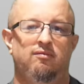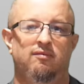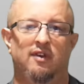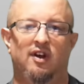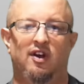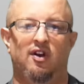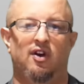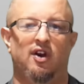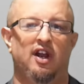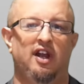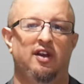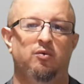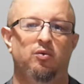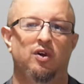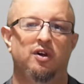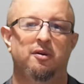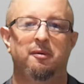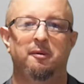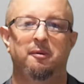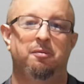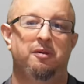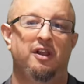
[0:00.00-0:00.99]
All right,
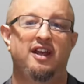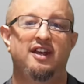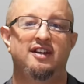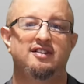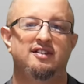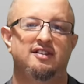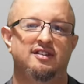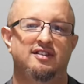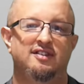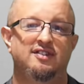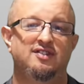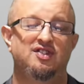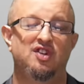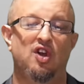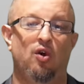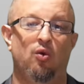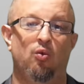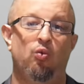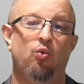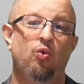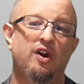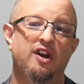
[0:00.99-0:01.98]
welcome to Plexus.
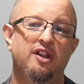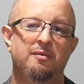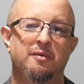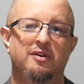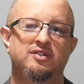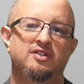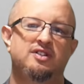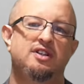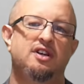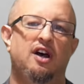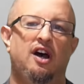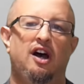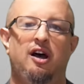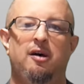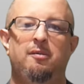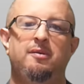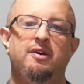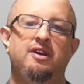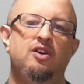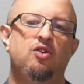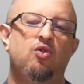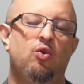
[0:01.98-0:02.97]
So one of the most
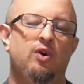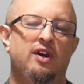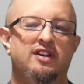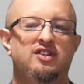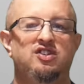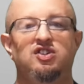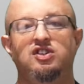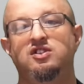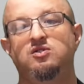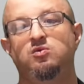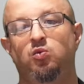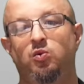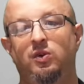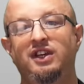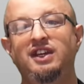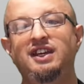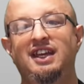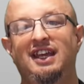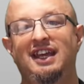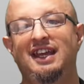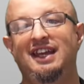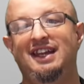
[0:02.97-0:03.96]
common questions we
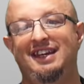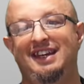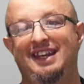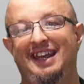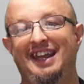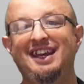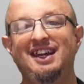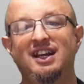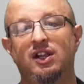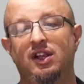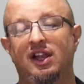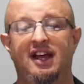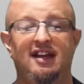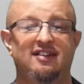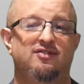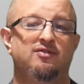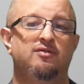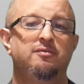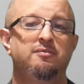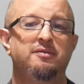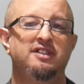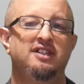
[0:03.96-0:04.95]
get in
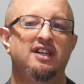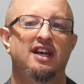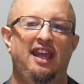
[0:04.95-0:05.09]
classrooms